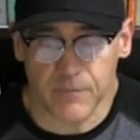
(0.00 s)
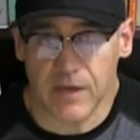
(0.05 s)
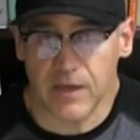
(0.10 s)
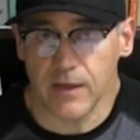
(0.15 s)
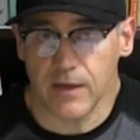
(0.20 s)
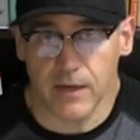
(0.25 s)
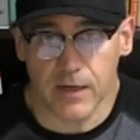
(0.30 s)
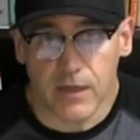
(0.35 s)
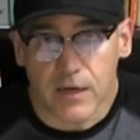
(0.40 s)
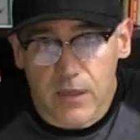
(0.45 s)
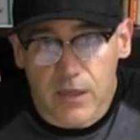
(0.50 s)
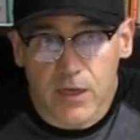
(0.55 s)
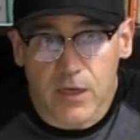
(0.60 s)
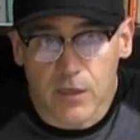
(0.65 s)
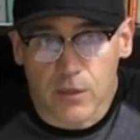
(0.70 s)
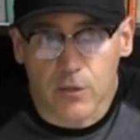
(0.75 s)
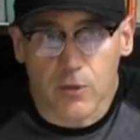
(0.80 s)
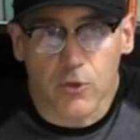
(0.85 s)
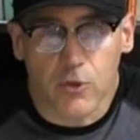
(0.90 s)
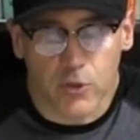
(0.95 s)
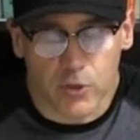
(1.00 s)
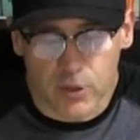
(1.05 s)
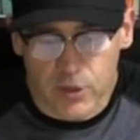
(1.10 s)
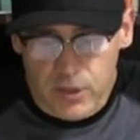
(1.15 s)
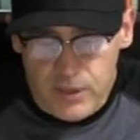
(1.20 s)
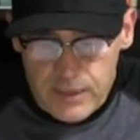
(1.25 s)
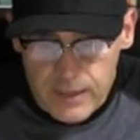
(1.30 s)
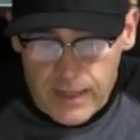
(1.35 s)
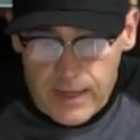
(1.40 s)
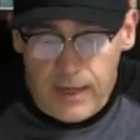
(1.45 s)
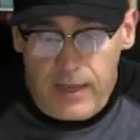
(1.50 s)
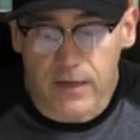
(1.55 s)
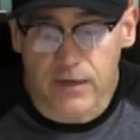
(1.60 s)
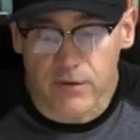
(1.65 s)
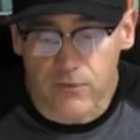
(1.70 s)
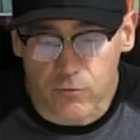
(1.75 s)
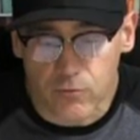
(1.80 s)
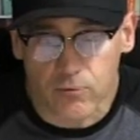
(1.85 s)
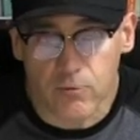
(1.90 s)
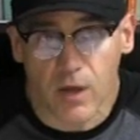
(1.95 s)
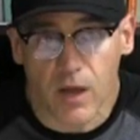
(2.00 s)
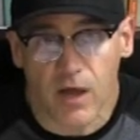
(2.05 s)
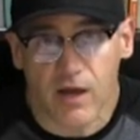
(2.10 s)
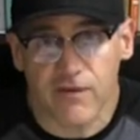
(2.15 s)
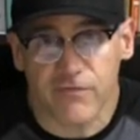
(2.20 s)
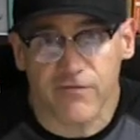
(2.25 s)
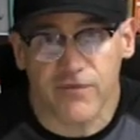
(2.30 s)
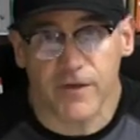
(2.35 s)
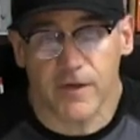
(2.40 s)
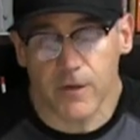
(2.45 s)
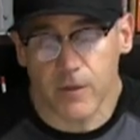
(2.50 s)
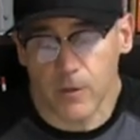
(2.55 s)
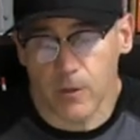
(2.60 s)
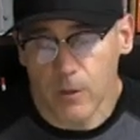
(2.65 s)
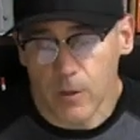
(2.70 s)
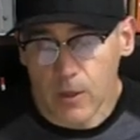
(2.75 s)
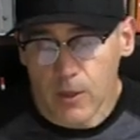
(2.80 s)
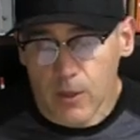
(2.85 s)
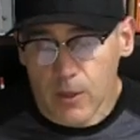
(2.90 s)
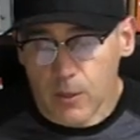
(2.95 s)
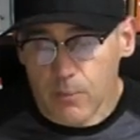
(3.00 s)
And it can look kind of rough here,